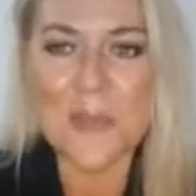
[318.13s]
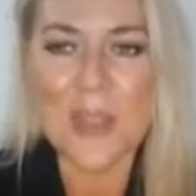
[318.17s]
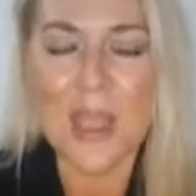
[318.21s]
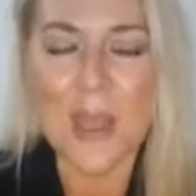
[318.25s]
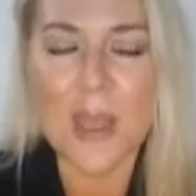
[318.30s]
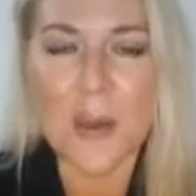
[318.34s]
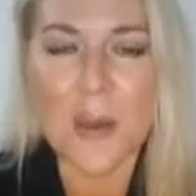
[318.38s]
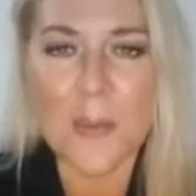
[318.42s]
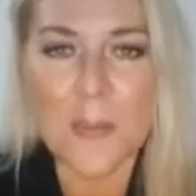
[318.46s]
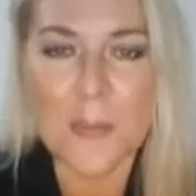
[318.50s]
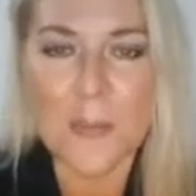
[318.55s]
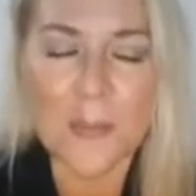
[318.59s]

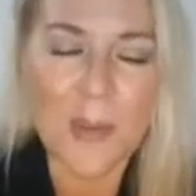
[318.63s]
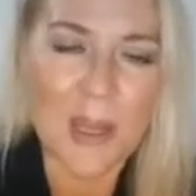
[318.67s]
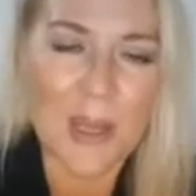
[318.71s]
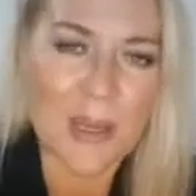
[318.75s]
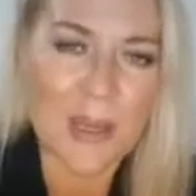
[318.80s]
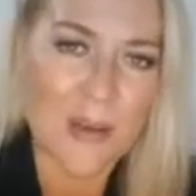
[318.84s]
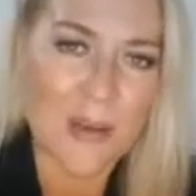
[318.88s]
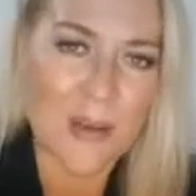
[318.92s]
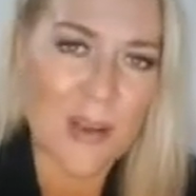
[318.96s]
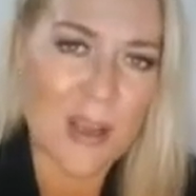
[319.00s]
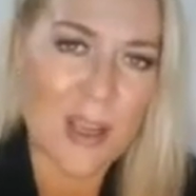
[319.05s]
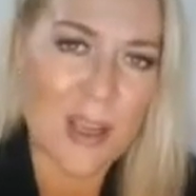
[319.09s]

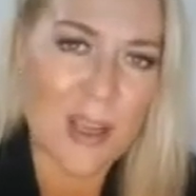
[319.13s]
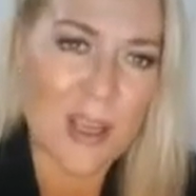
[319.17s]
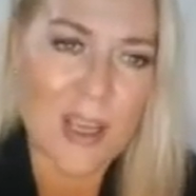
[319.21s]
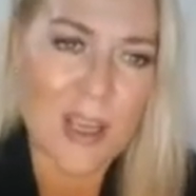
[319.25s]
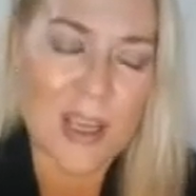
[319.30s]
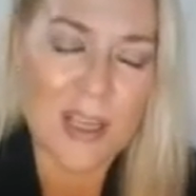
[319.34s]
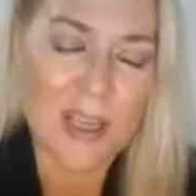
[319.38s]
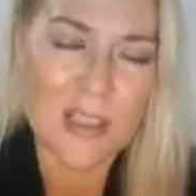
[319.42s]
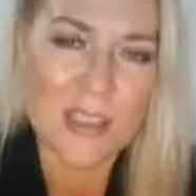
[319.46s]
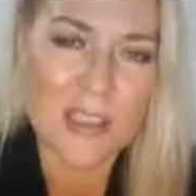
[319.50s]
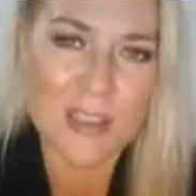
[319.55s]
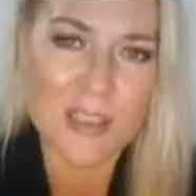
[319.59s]
But
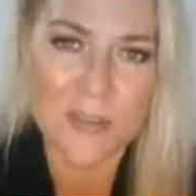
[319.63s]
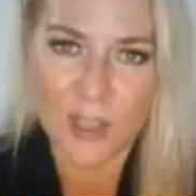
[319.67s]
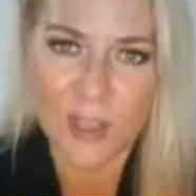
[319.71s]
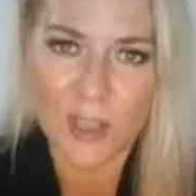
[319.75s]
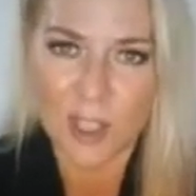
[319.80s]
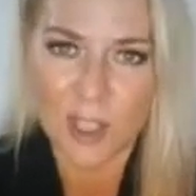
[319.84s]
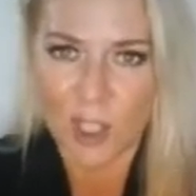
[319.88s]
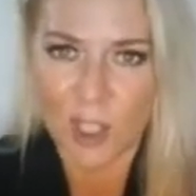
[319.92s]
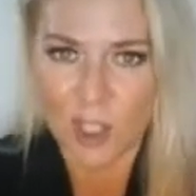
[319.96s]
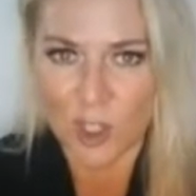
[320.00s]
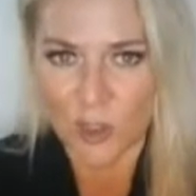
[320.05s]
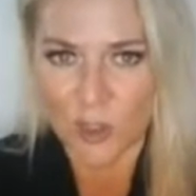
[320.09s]

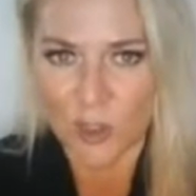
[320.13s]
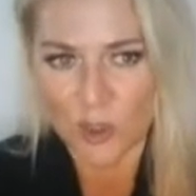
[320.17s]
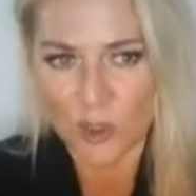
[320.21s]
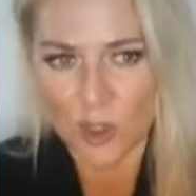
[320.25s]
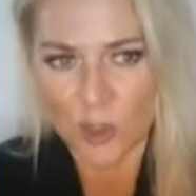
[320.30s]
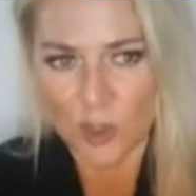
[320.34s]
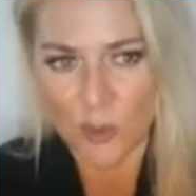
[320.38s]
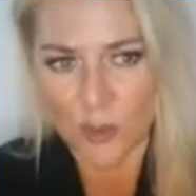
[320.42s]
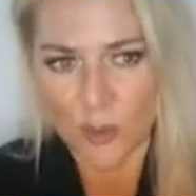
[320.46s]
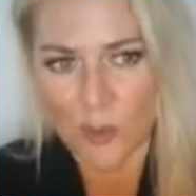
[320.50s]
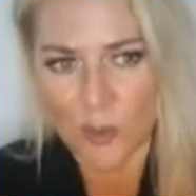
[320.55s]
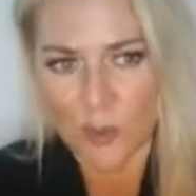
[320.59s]
Civility on
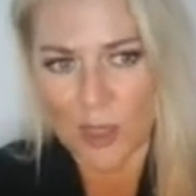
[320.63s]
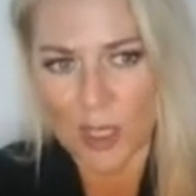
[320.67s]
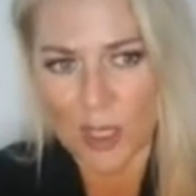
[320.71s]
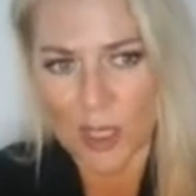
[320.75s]
YouTube,